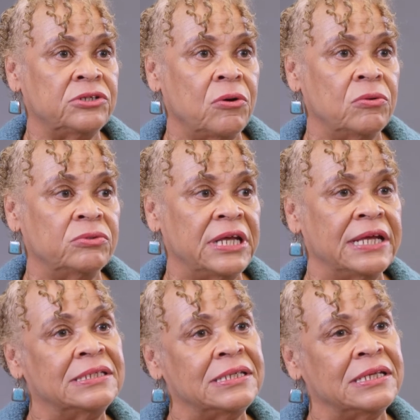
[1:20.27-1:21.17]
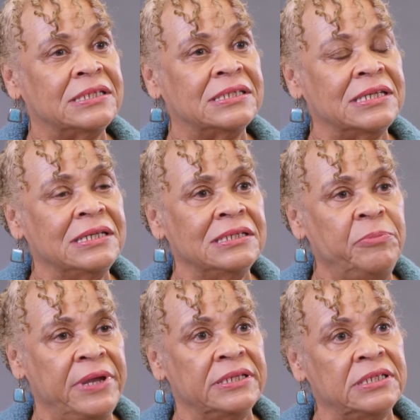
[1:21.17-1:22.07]
don't exist
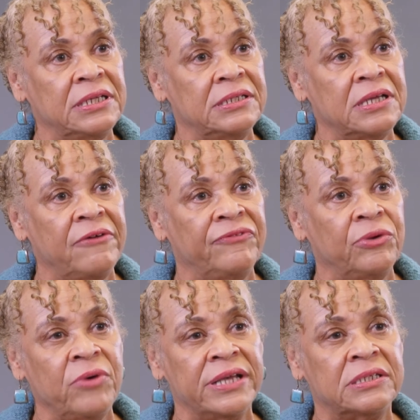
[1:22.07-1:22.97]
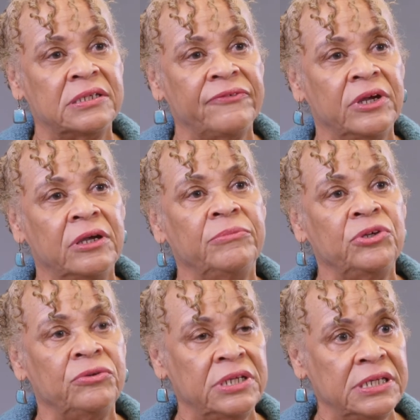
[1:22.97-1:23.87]
independent of the rest of the
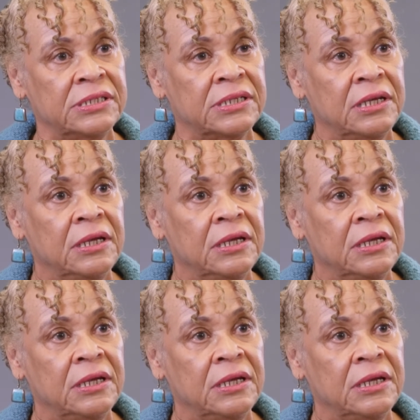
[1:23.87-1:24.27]
community's